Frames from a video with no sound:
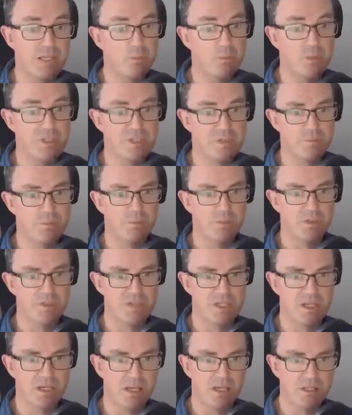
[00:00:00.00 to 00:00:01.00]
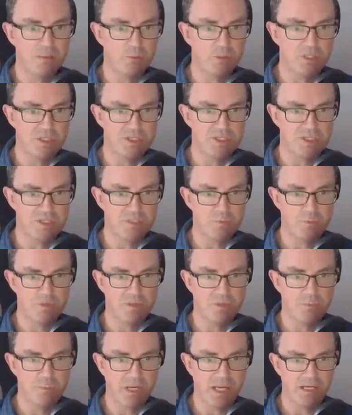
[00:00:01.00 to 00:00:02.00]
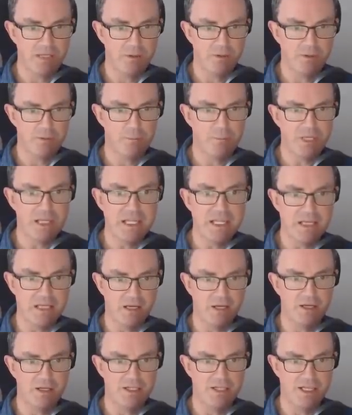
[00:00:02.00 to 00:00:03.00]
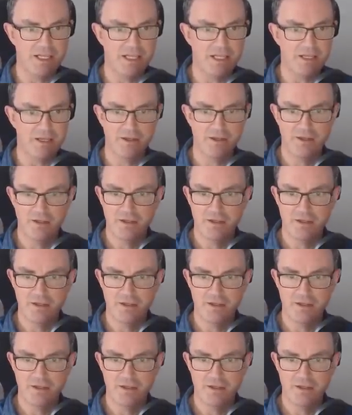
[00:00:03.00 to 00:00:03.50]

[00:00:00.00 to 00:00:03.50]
a whisper because I like what it does with the the p line here.